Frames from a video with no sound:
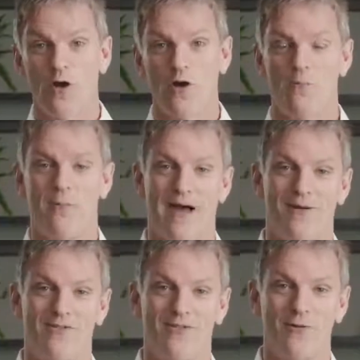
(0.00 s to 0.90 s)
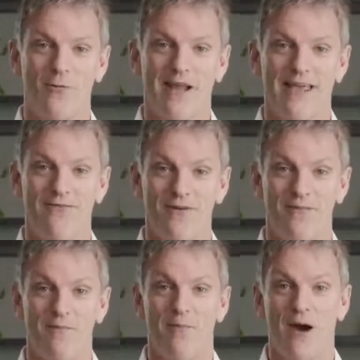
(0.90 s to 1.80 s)
the compounds that we're
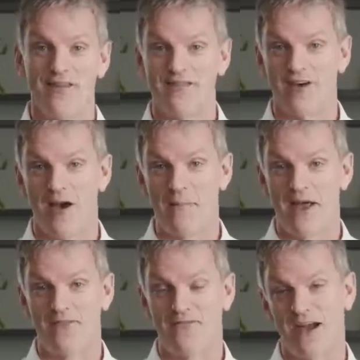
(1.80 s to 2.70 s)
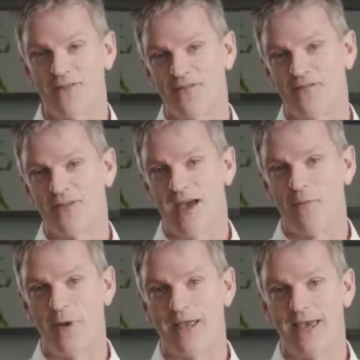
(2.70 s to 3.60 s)
given by the tyre manufacturer for
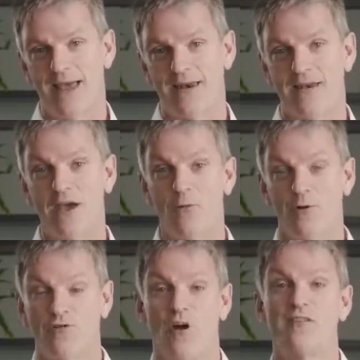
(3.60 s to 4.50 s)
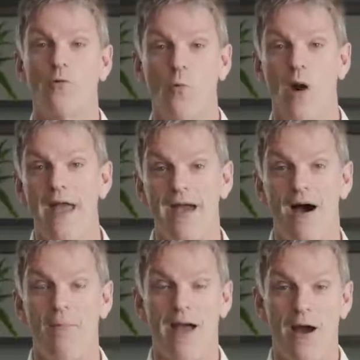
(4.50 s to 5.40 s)
that weekend. We try to weigh
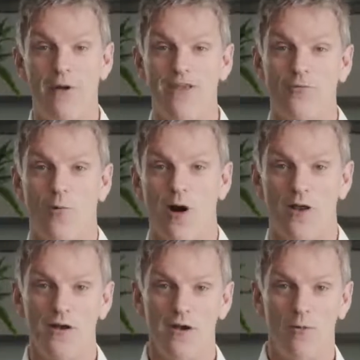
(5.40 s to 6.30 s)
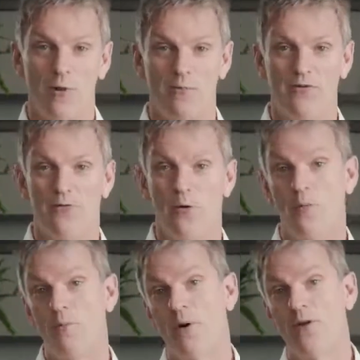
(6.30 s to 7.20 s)
up how each one will
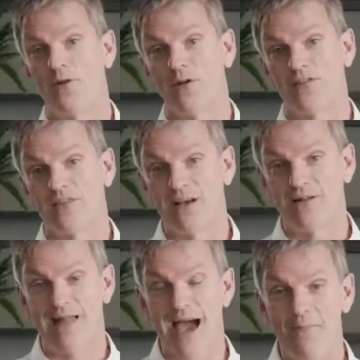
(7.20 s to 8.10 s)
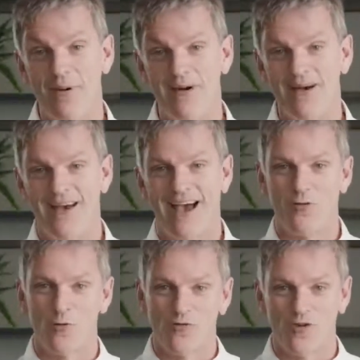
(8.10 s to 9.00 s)
perform, both on a single lap
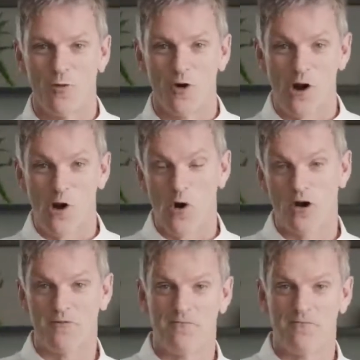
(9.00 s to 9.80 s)
and also on a longer